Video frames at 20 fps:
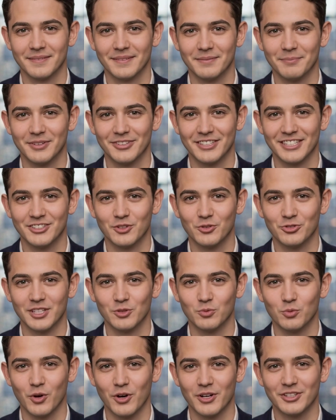But this only
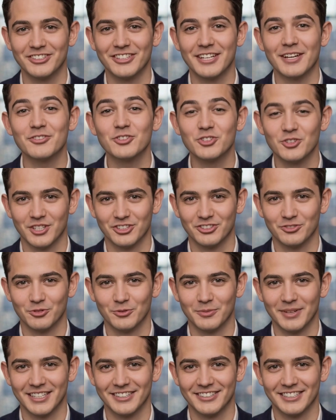works if trust
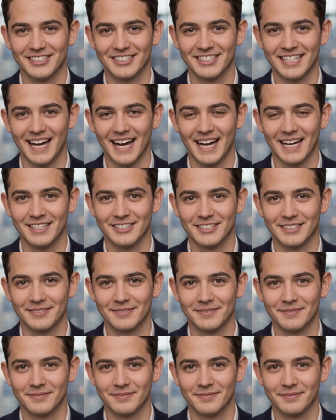remains intact.
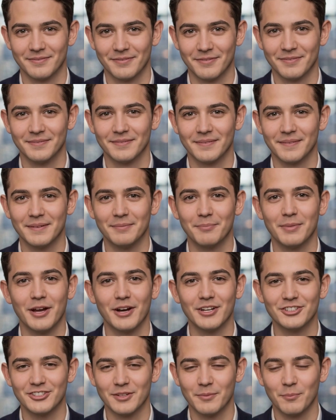
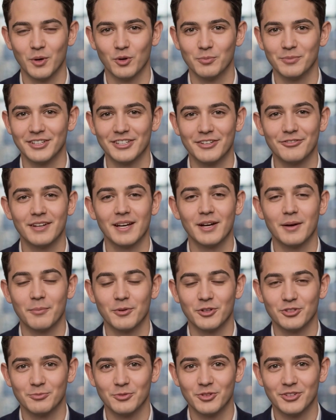Because the moment
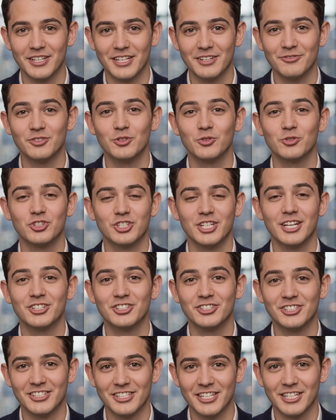developers believe you'll
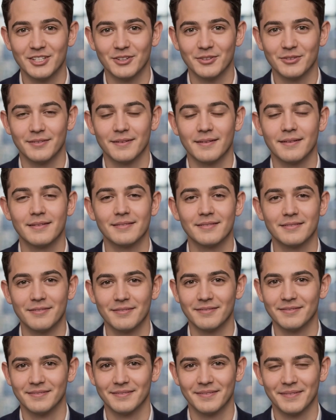change the deal,
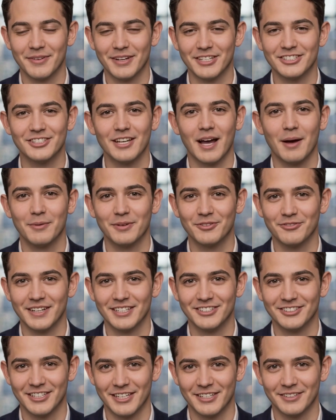they stop
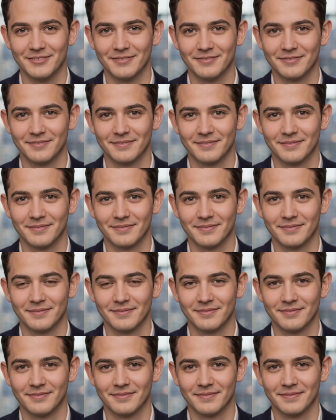investing.
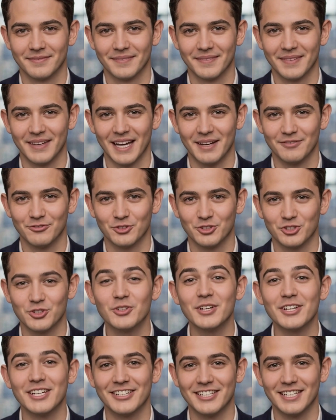After
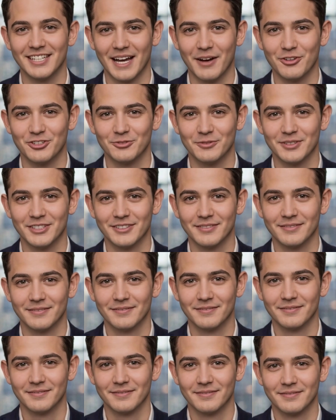Unity's announcement,
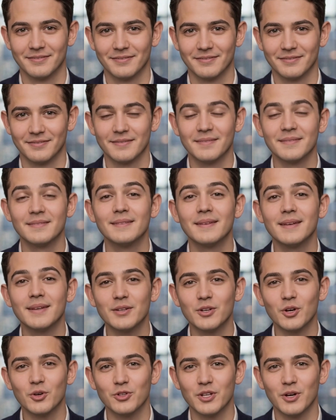
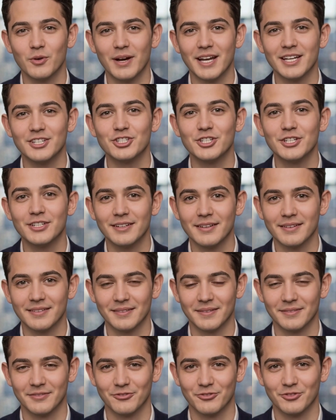Godot engine,
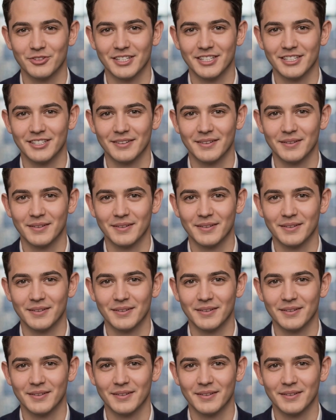free,